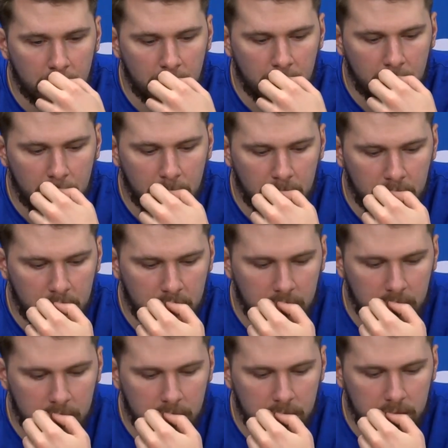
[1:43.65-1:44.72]

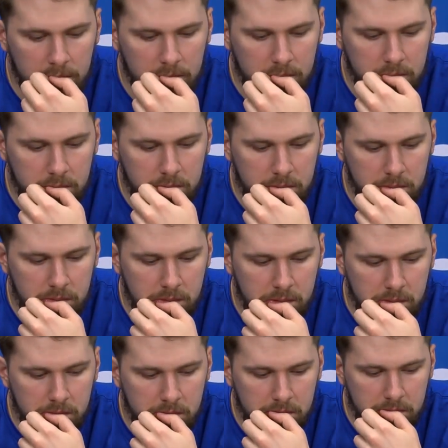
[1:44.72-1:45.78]
um, as
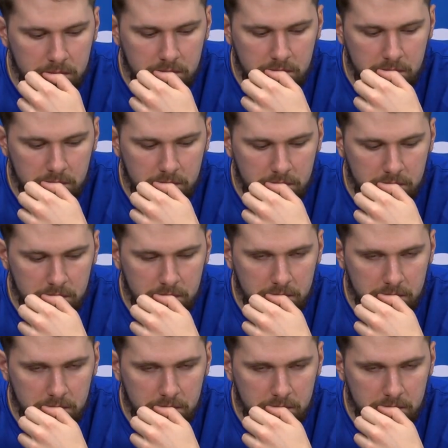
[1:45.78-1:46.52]
something that,